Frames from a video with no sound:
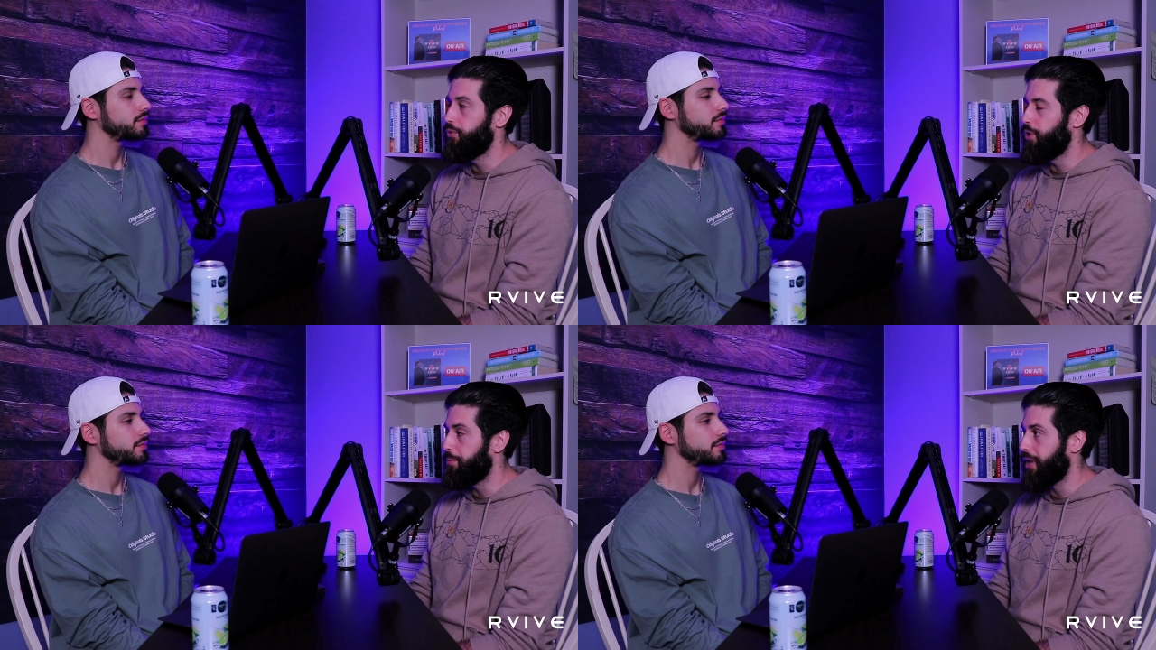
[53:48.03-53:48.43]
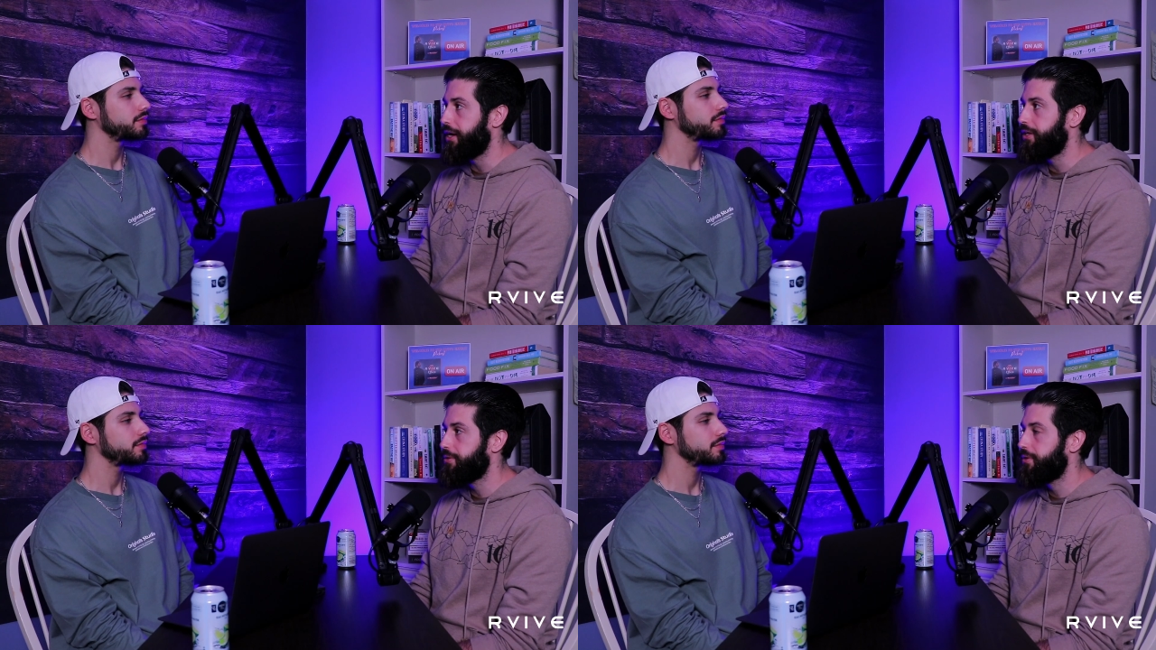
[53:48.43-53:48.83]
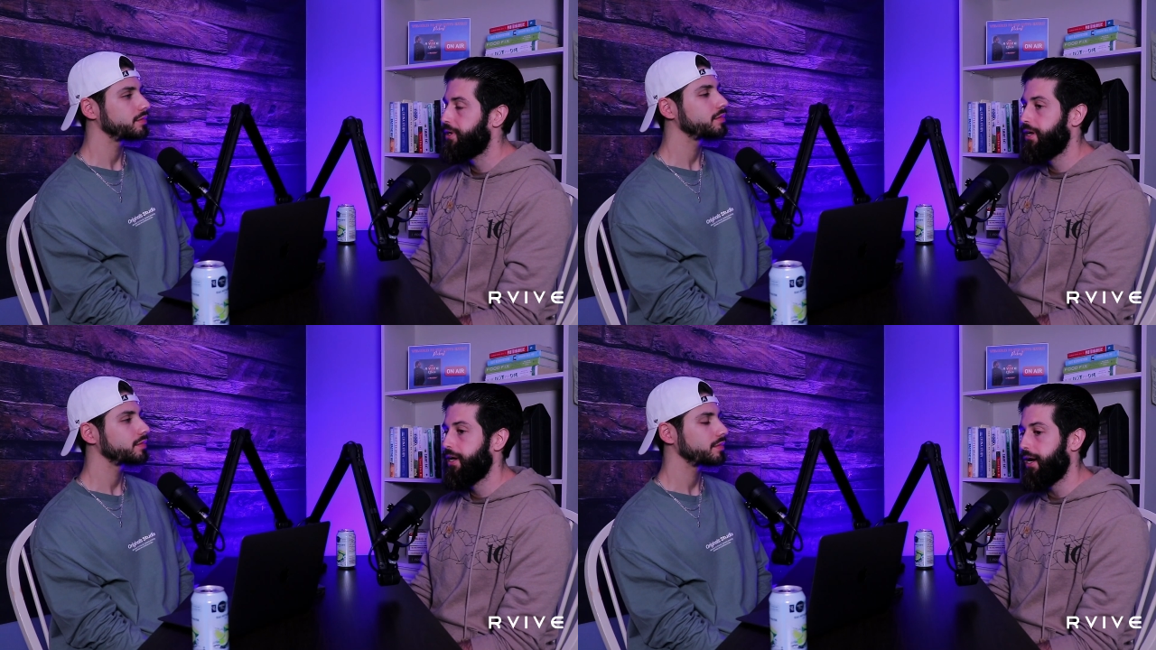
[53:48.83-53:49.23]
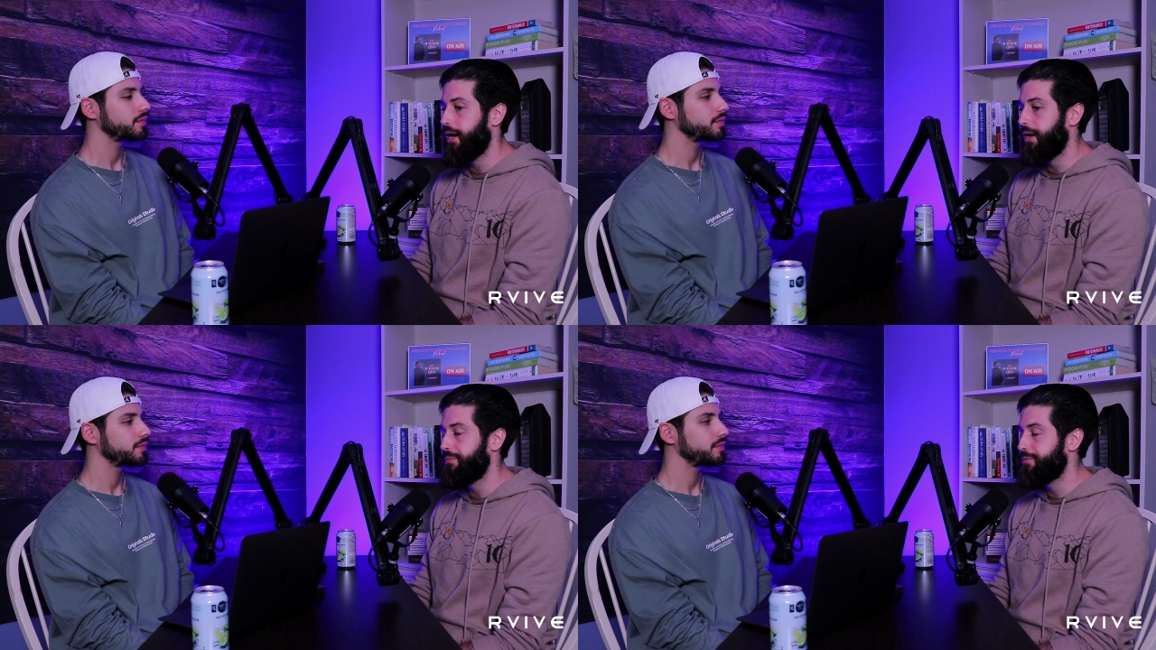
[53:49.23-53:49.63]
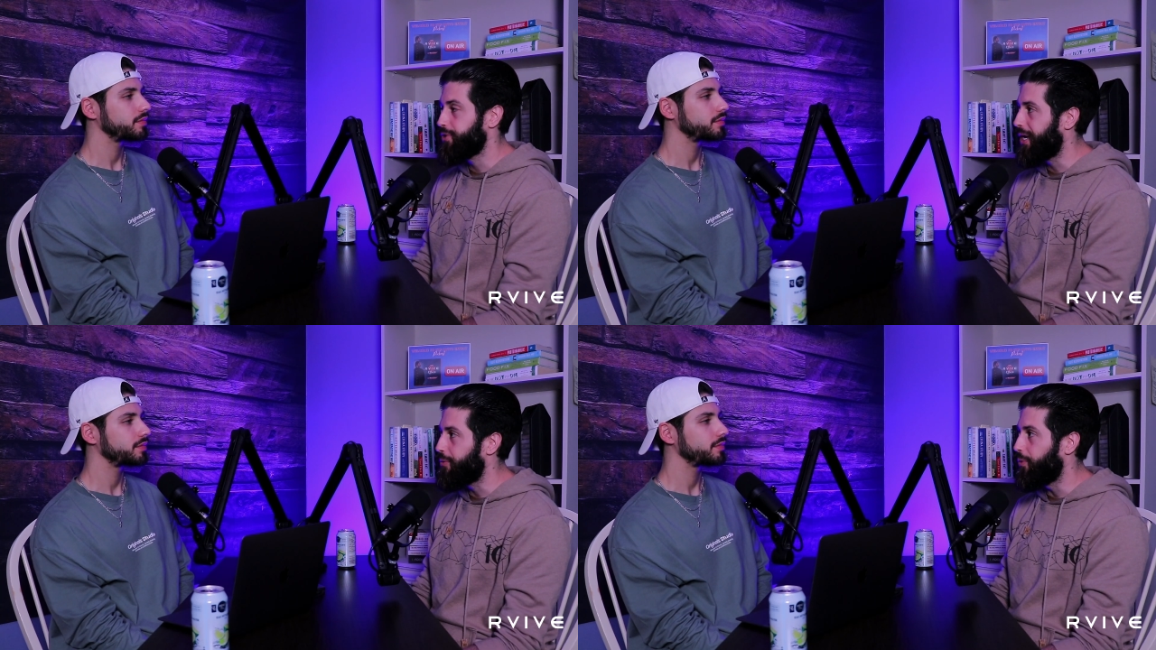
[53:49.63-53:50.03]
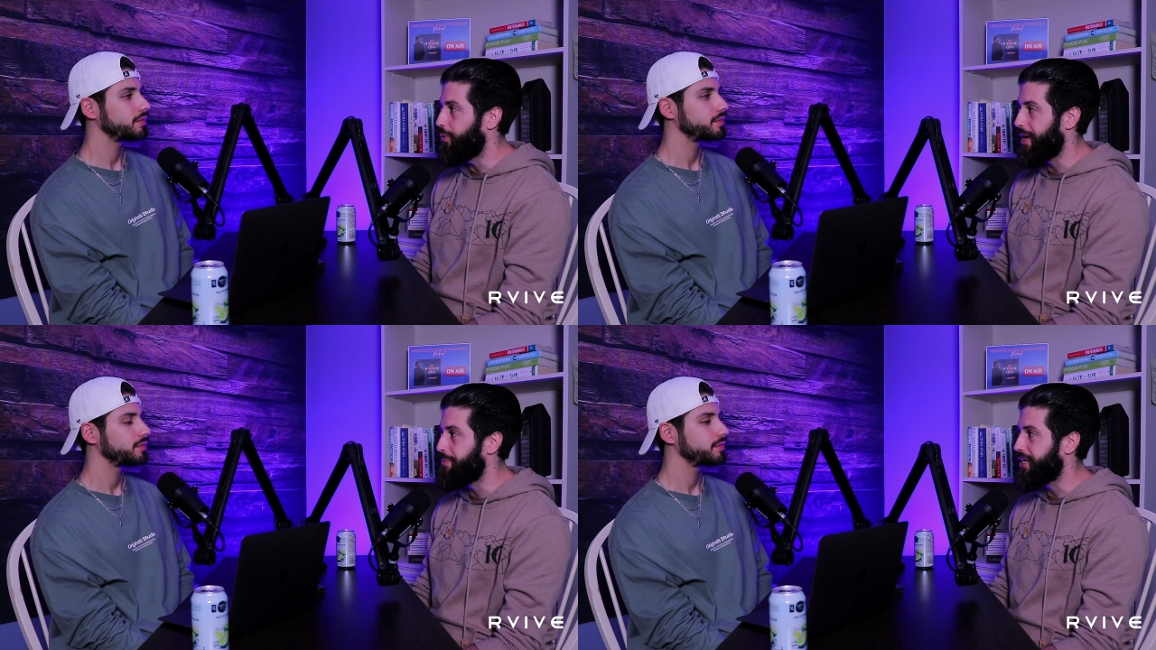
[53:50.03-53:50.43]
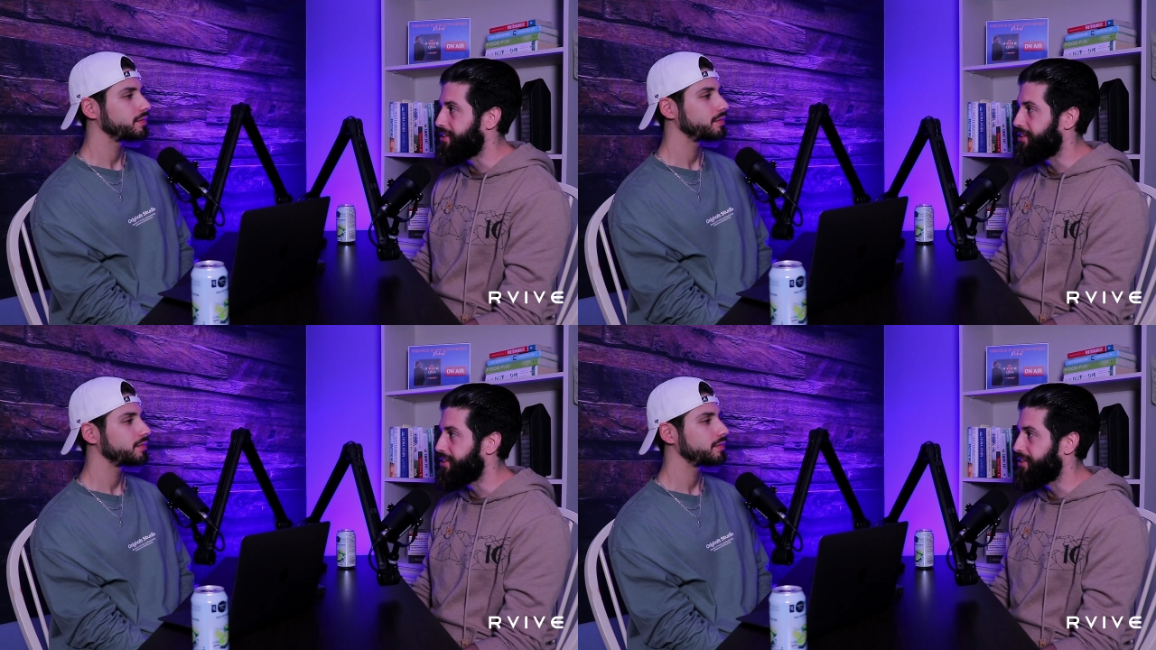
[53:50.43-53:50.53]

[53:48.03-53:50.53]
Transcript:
Speaker 1: reply to you. Um, so, yeah, with that being